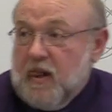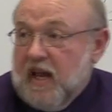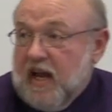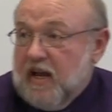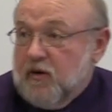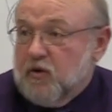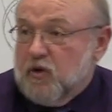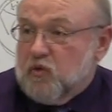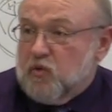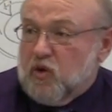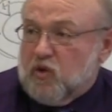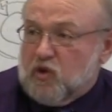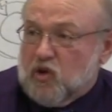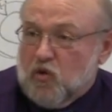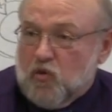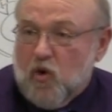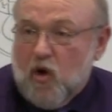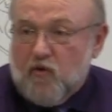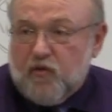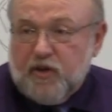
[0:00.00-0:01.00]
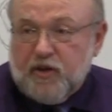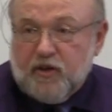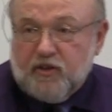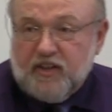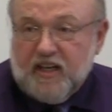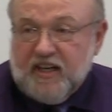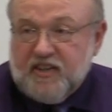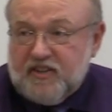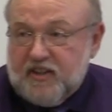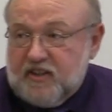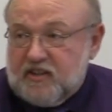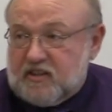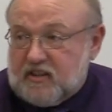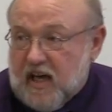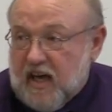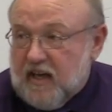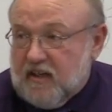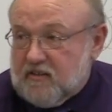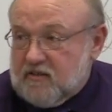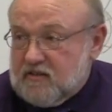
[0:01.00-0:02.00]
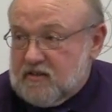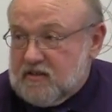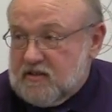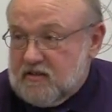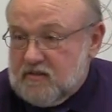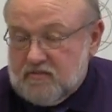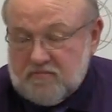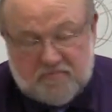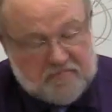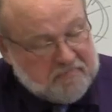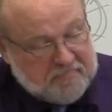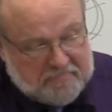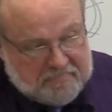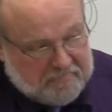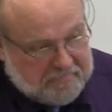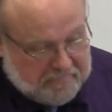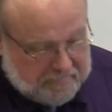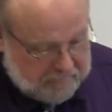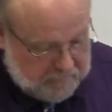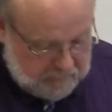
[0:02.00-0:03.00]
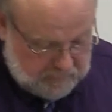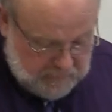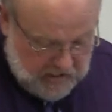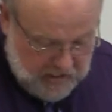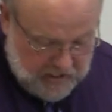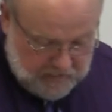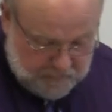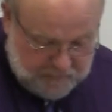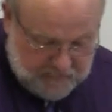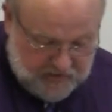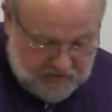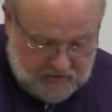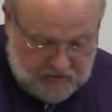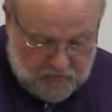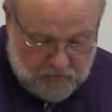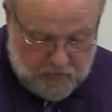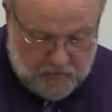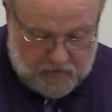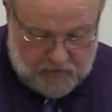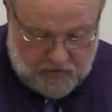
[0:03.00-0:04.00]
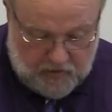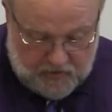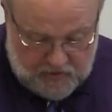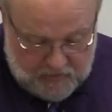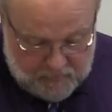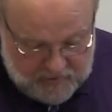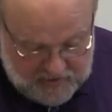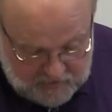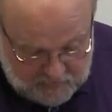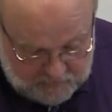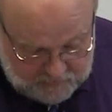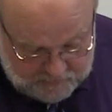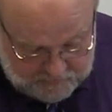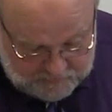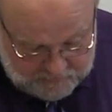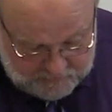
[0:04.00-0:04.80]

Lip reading: and we'll go over your teaching styles. Nah, that's not what we're talking about.